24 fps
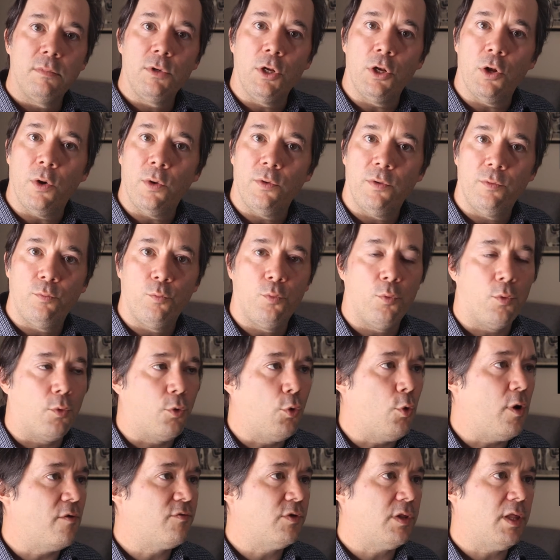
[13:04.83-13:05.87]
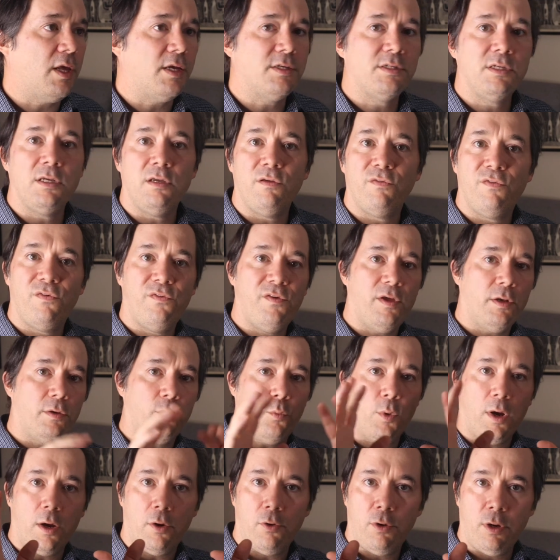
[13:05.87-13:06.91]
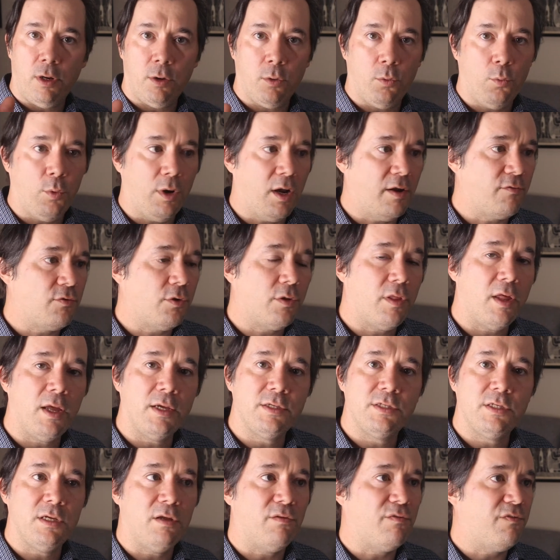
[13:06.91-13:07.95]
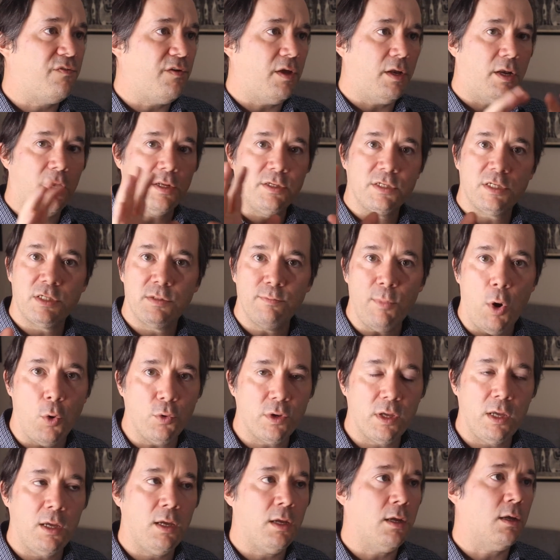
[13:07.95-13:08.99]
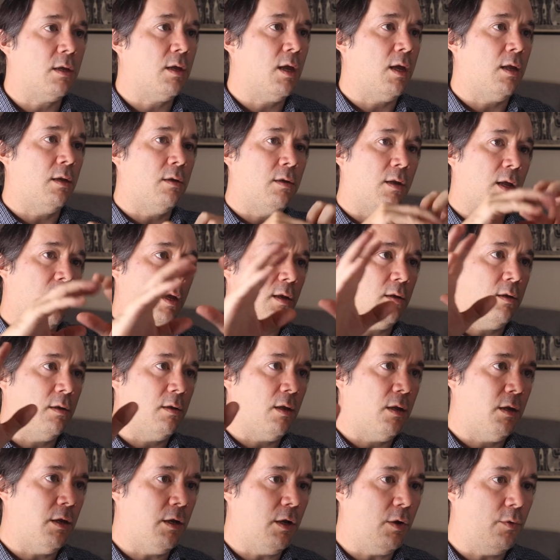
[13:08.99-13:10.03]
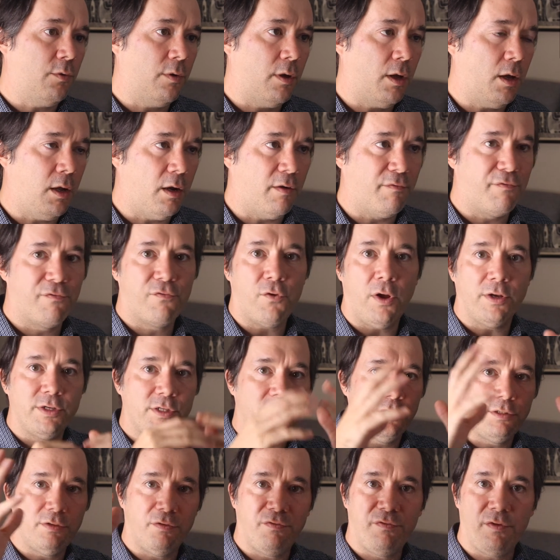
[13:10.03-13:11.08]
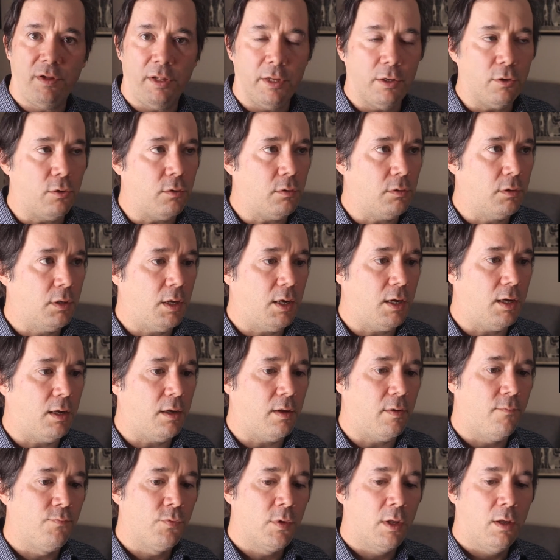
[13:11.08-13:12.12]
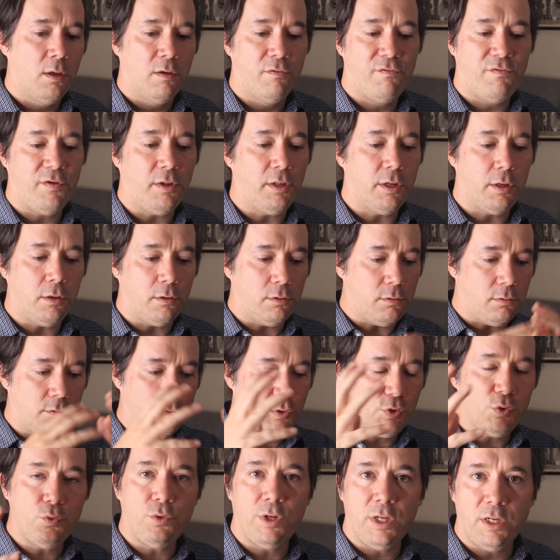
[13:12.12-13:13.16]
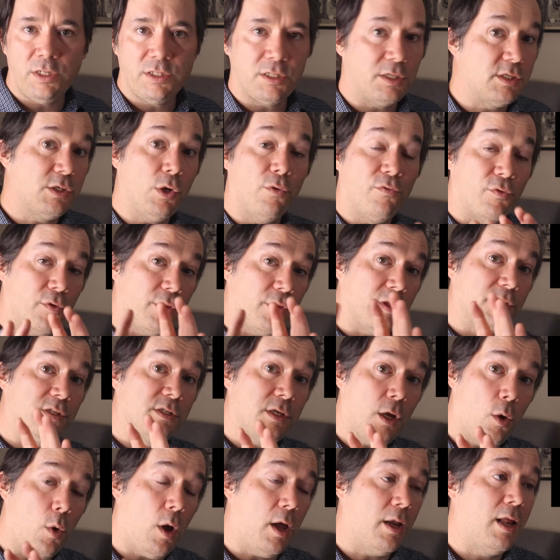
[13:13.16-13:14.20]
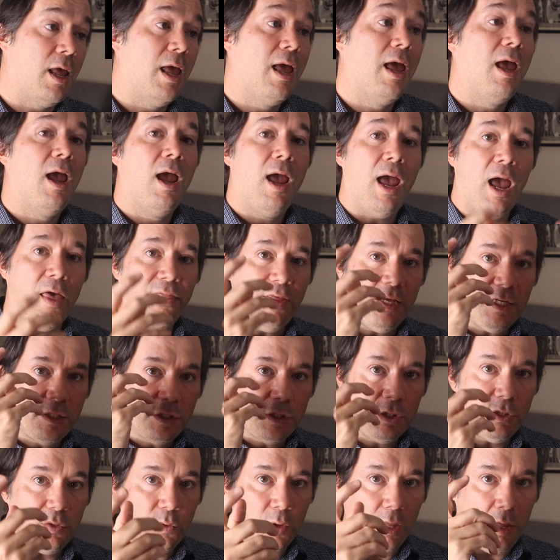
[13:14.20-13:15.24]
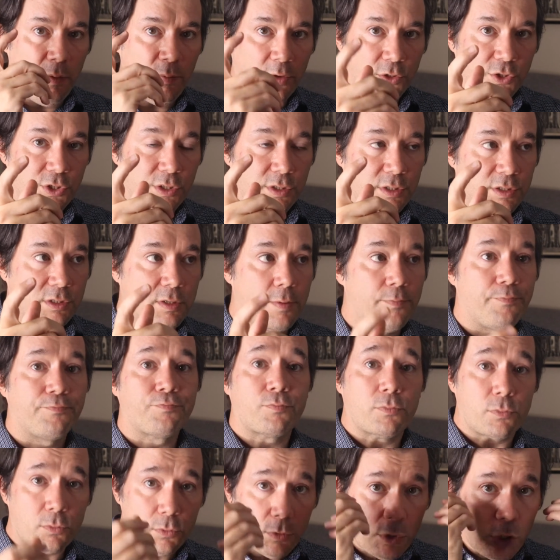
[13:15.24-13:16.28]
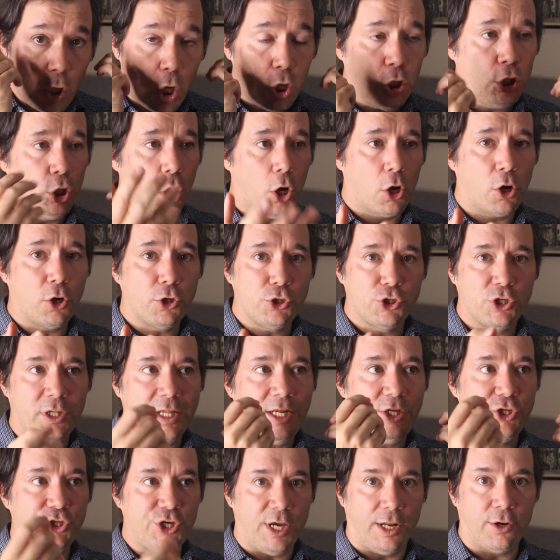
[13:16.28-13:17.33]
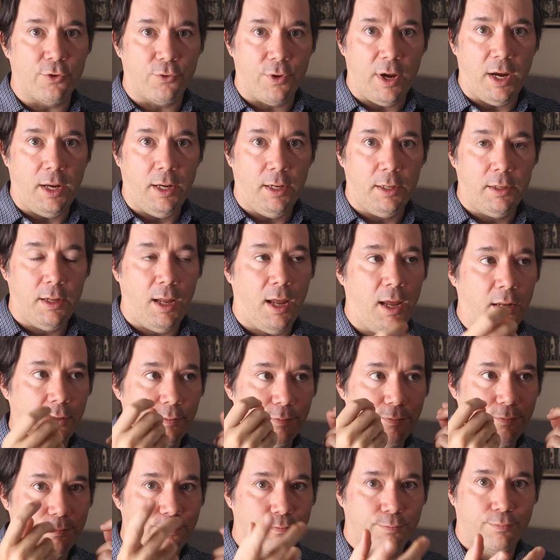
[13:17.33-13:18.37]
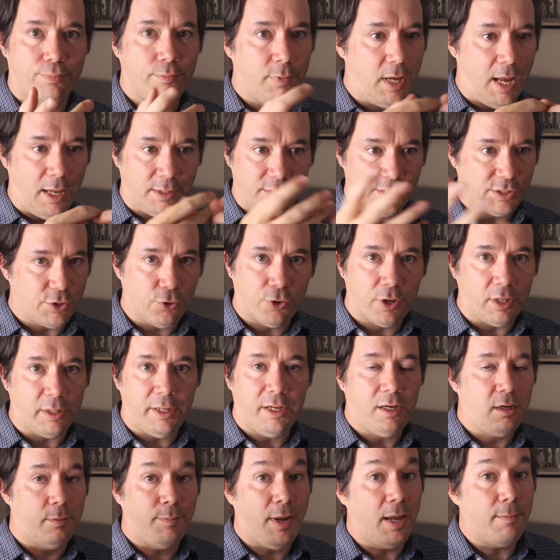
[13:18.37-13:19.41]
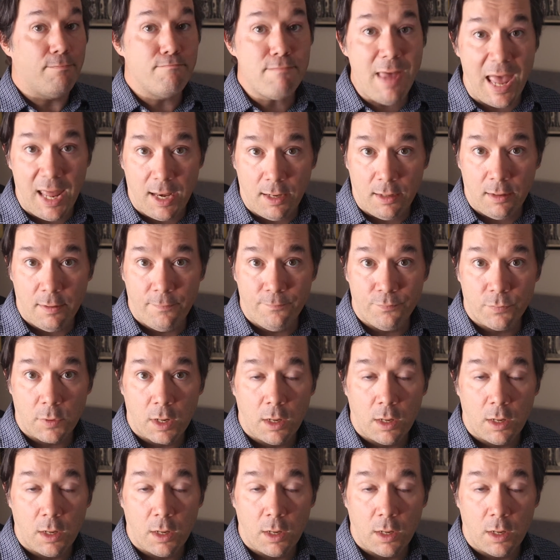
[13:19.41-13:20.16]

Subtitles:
whoever they see fit, wearing whatever they see fit, and smoking and an affront to filial duties and so forth and so on. And these two images, largely generated and circulated by men,